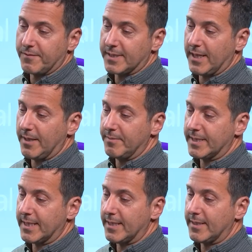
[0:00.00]
over time
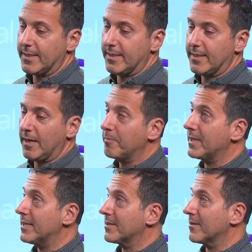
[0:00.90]
is that it
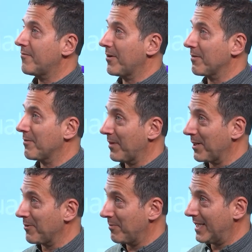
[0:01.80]
updates on a fairly
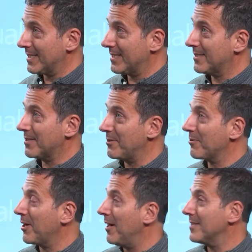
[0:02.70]
regular basis. Yeah. So
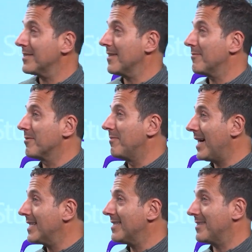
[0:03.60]
you're constantly
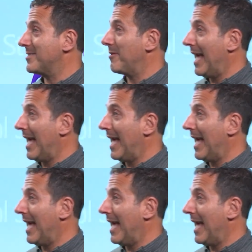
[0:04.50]
reminded that you